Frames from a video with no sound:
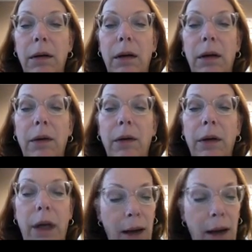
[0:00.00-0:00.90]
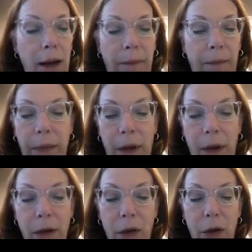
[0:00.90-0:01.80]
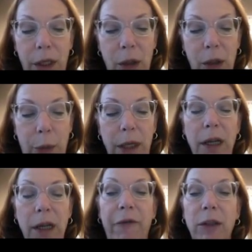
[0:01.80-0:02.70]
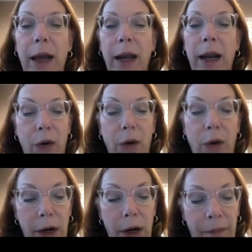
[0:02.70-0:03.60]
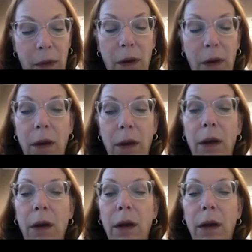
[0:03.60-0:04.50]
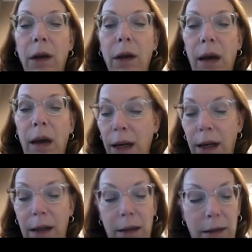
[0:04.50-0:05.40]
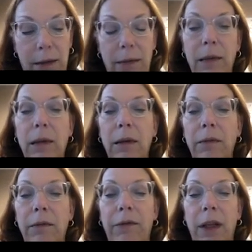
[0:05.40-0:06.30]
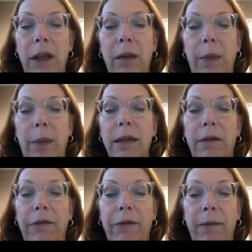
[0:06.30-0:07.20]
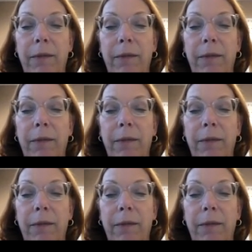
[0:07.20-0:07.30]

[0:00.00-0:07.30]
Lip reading: Okay. So this is pretty self-explanatory. I mean, it's fill in the blank stuff.